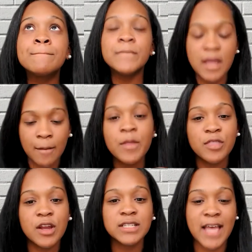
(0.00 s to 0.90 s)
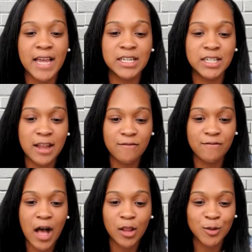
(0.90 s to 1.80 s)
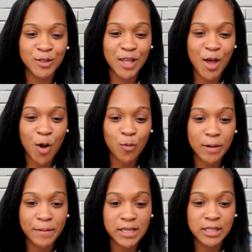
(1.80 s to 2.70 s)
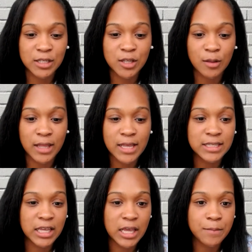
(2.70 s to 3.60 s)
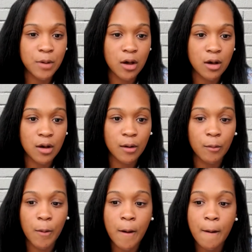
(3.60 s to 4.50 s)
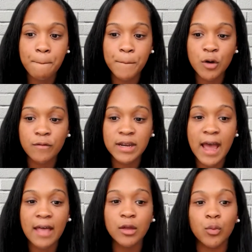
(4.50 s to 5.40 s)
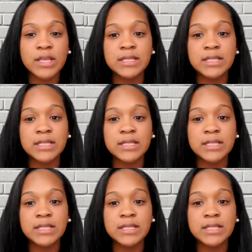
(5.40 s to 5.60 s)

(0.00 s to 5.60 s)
yeah, there's action that follows uh repenting. So let's keep on moving. Now that we